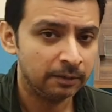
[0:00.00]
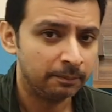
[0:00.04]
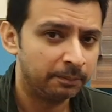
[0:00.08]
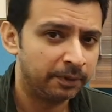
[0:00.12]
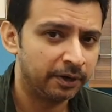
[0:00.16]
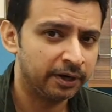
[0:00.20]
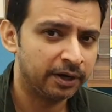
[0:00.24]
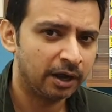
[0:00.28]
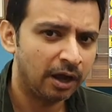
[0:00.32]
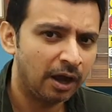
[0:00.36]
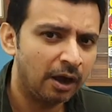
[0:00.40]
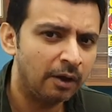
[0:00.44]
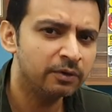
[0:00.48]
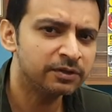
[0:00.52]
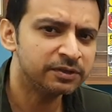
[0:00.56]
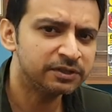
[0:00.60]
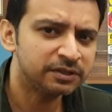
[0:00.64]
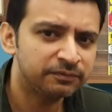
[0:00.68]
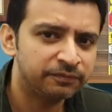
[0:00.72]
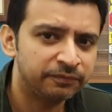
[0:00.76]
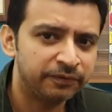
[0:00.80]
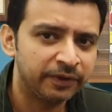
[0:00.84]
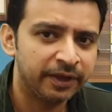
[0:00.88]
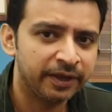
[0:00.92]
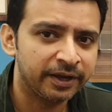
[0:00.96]
But how does
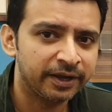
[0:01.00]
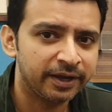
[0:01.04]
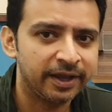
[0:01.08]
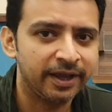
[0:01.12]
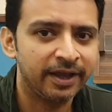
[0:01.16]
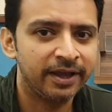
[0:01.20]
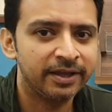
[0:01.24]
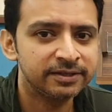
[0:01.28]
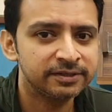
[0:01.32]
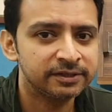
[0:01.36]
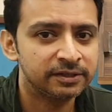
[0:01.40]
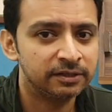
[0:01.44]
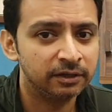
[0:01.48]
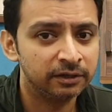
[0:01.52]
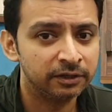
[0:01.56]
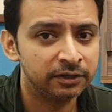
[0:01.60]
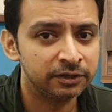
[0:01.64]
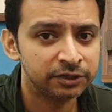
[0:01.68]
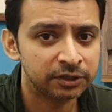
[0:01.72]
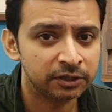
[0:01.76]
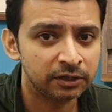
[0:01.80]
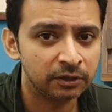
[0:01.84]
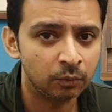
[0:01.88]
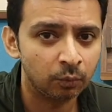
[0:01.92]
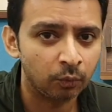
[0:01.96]
it fare as a
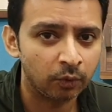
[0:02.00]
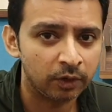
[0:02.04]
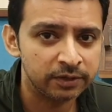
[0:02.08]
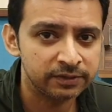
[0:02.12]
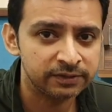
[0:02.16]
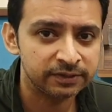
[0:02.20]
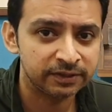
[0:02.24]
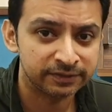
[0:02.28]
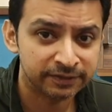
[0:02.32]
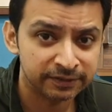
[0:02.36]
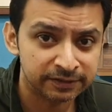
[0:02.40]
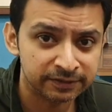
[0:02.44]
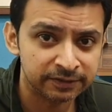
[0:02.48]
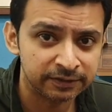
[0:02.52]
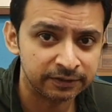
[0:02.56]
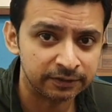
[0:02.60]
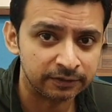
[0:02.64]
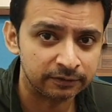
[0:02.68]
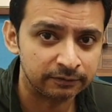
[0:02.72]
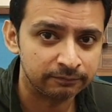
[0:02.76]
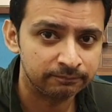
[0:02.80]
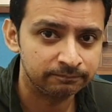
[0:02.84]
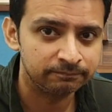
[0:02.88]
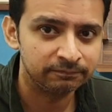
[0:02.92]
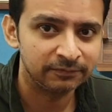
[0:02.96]
digital voice
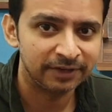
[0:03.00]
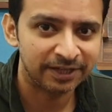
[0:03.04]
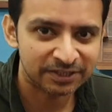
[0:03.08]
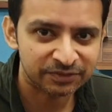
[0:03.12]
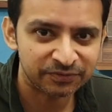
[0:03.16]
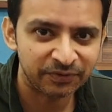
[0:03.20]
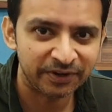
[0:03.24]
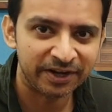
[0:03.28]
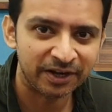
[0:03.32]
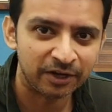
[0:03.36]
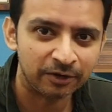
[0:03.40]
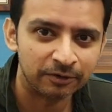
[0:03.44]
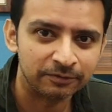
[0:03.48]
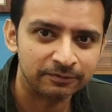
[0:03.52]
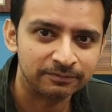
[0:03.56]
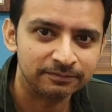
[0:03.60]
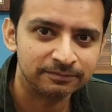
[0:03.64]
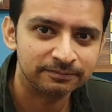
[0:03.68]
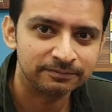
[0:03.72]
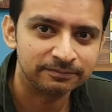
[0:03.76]
assistant? Let's find out.